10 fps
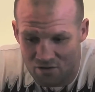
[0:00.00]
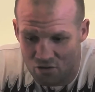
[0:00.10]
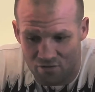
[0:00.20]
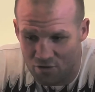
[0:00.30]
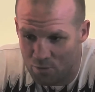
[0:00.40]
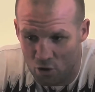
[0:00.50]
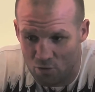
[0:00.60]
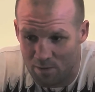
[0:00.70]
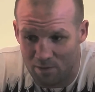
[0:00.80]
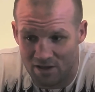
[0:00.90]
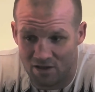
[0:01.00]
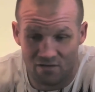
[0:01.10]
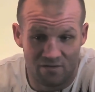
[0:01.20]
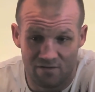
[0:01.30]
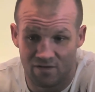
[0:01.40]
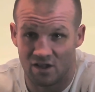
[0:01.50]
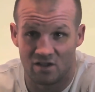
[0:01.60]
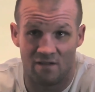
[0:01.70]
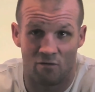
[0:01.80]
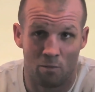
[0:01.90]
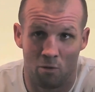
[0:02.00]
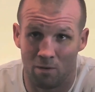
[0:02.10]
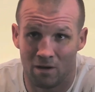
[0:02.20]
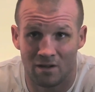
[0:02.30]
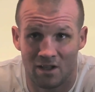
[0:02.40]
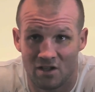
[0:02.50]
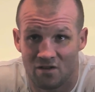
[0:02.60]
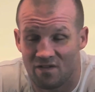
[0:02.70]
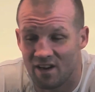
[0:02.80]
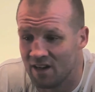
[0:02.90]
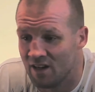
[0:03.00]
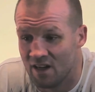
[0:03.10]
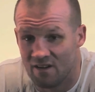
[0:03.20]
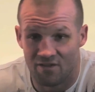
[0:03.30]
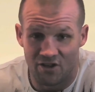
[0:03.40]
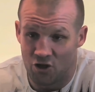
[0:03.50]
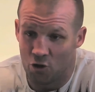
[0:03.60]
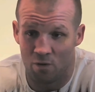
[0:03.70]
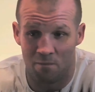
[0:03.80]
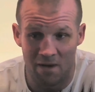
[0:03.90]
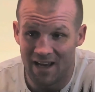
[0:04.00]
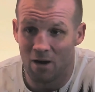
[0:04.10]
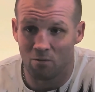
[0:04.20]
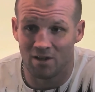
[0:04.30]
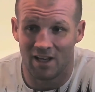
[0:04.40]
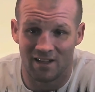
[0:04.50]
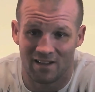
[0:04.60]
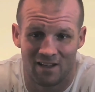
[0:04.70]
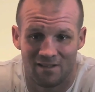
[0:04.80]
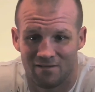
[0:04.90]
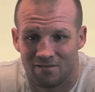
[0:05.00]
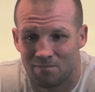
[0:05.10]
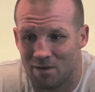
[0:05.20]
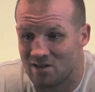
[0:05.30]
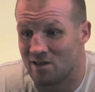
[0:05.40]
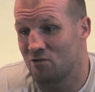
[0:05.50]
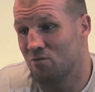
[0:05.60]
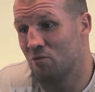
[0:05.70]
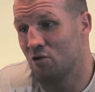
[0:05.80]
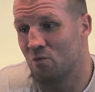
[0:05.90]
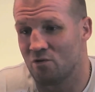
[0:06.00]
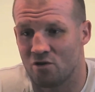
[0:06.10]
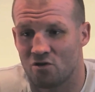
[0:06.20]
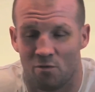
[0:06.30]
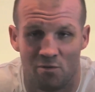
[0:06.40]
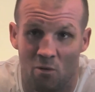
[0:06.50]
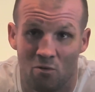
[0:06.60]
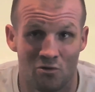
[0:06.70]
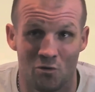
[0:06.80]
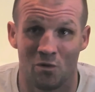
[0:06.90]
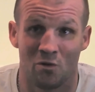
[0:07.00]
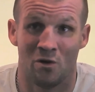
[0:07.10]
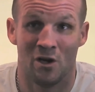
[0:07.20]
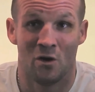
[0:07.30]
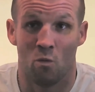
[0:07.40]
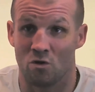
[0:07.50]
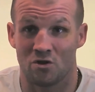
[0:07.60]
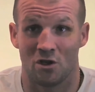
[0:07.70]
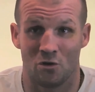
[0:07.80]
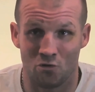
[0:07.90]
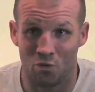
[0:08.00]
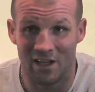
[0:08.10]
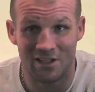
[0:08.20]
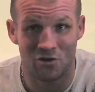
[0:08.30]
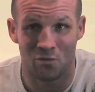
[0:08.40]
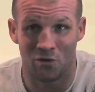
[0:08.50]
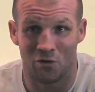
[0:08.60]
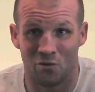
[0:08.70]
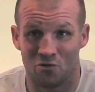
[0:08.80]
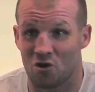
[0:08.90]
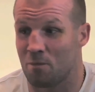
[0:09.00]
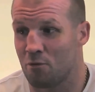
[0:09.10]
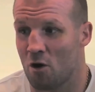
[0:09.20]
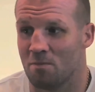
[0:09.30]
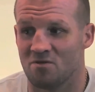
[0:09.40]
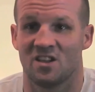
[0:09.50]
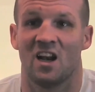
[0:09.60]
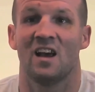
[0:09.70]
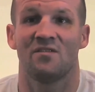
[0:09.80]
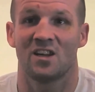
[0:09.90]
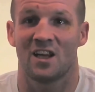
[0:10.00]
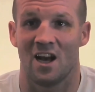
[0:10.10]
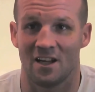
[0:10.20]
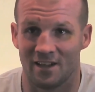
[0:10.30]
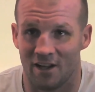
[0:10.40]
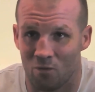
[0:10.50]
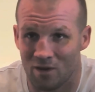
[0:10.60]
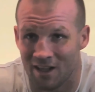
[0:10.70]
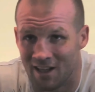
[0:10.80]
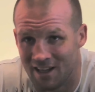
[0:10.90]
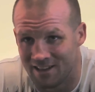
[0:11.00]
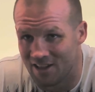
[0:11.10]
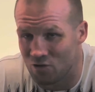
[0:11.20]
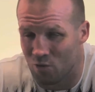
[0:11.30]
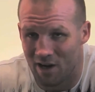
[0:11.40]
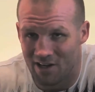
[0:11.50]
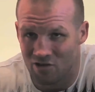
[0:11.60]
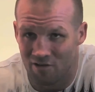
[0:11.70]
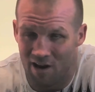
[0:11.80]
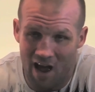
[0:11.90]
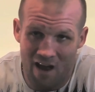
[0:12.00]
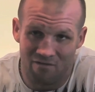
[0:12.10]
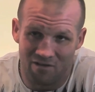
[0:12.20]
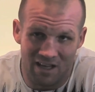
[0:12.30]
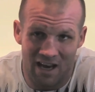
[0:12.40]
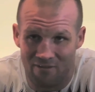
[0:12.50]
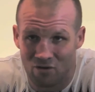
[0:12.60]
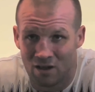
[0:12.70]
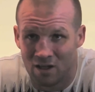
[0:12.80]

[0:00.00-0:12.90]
just for sports people, this is for the general public. This is for you and me out there, that basically someone who wants to stop smoking, somebody who wants to lose weight, someone who's got problems in their life that they can't deal with. This works on every level.